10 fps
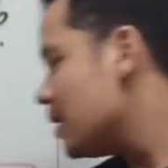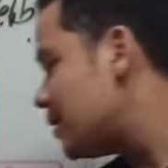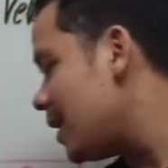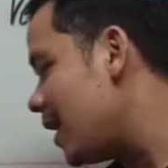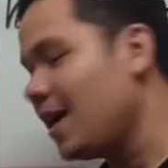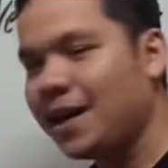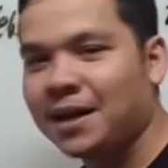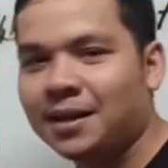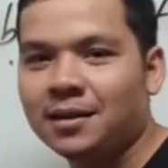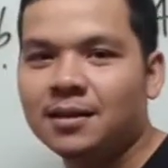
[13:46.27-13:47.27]
Seeing
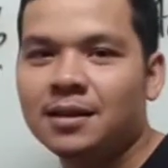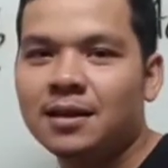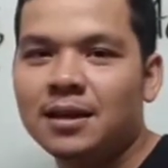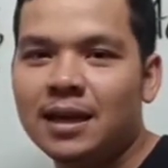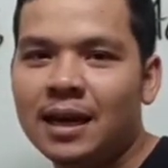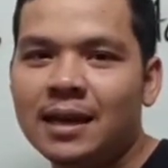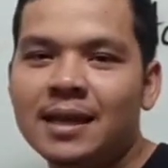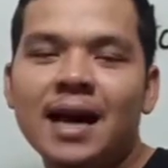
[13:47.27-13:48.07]
here, it